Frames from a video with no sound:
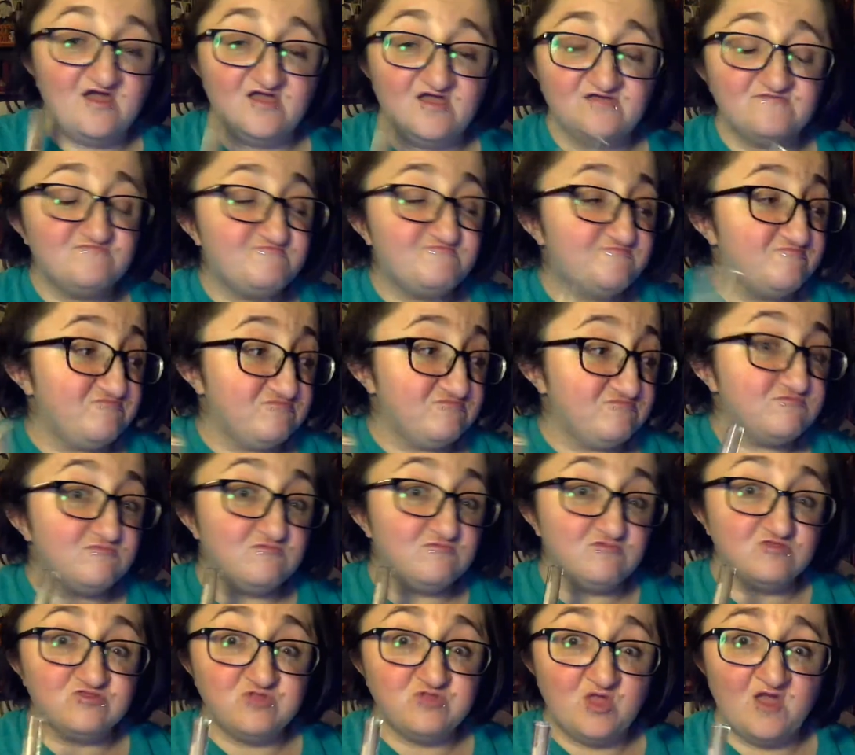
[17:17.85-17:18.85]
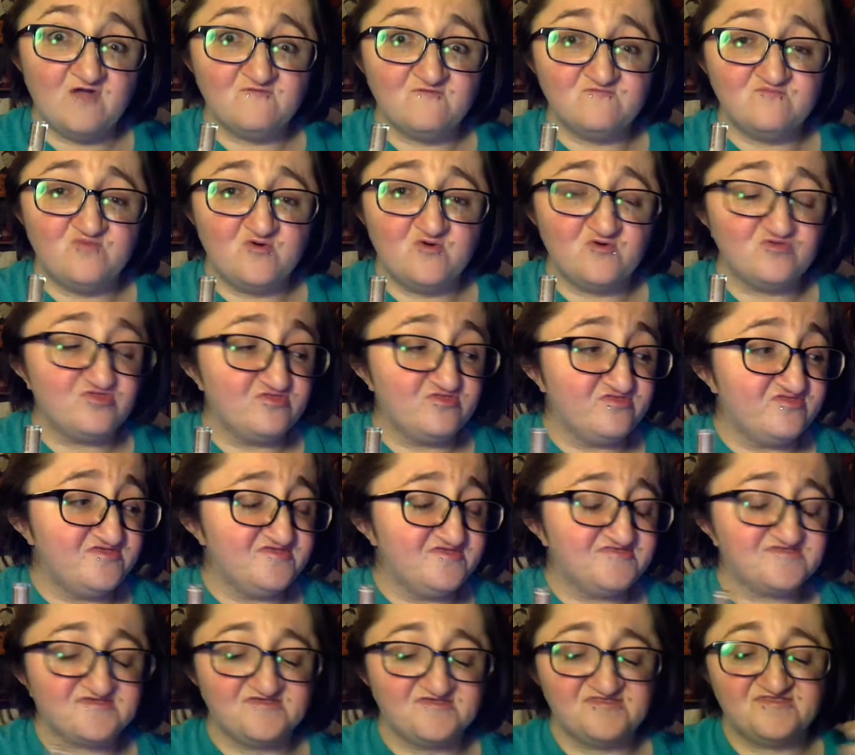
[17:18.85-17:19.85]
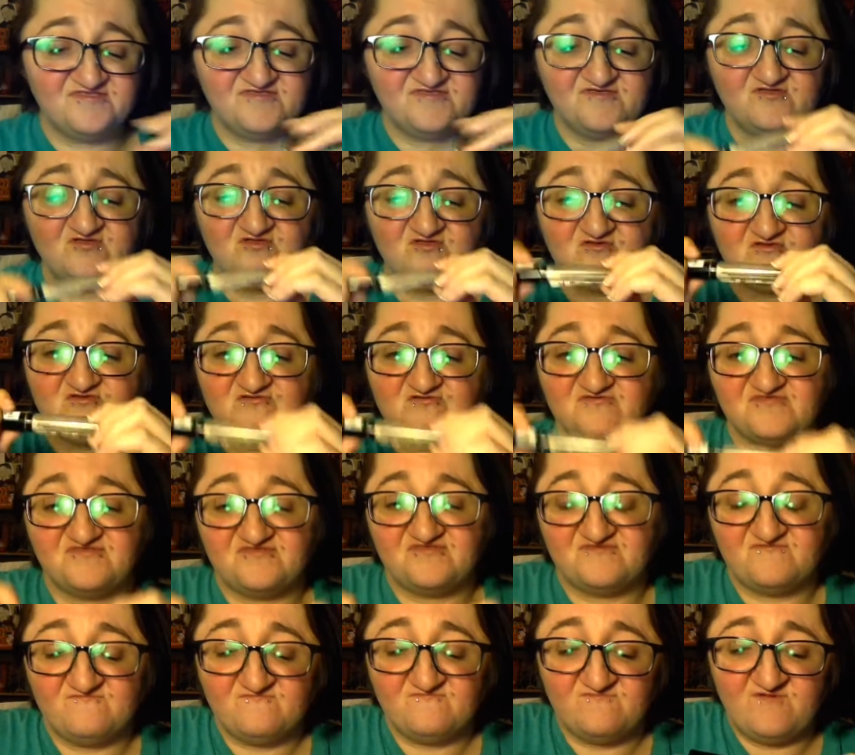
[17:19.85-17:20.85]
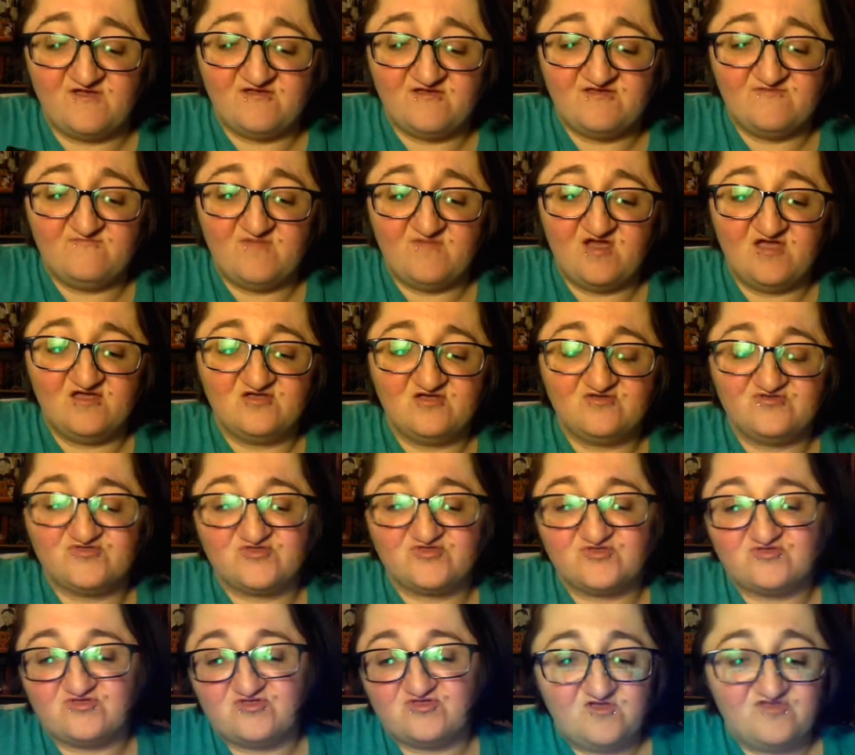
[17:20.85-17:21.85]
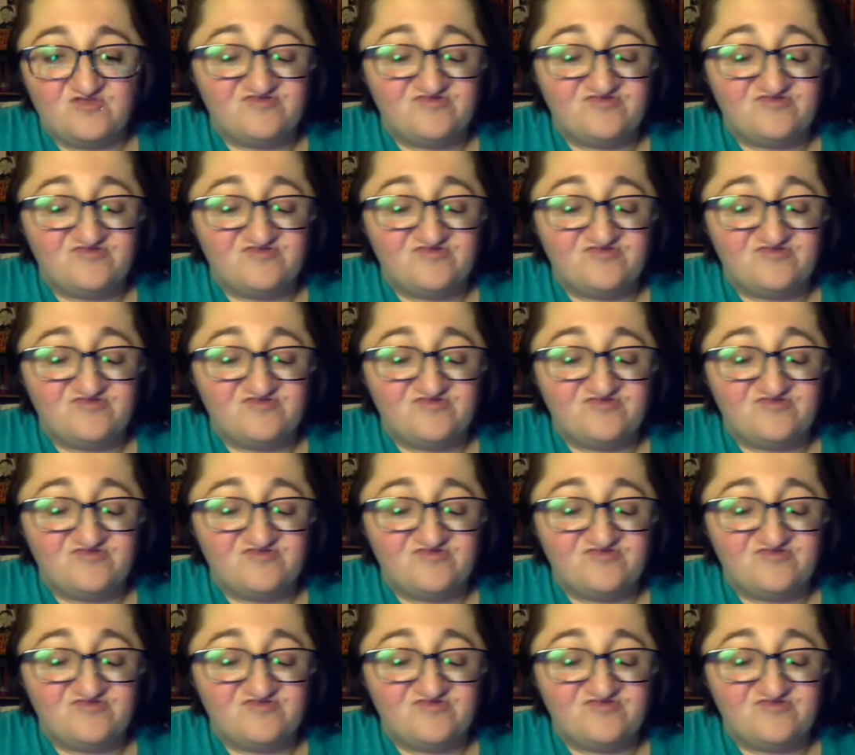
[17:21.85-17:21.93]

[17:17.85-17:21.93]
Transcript: I love both of these concealers very much,